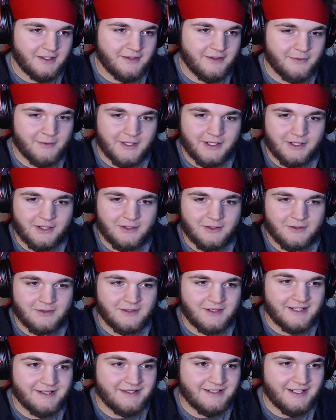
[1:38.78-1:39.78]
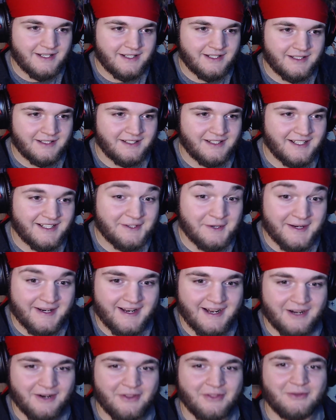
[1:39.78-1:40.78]
There we go. I did it. I got
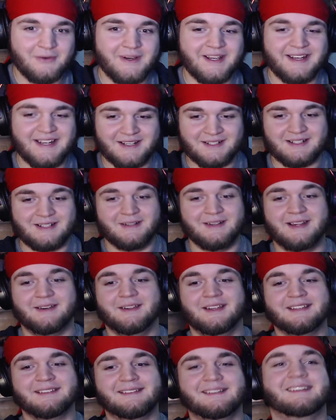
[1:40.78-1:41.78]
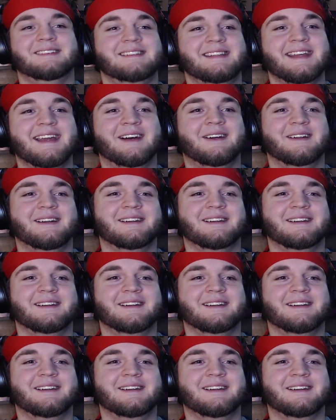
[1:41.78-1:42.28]
it out of the way. Now, now I can start the Owl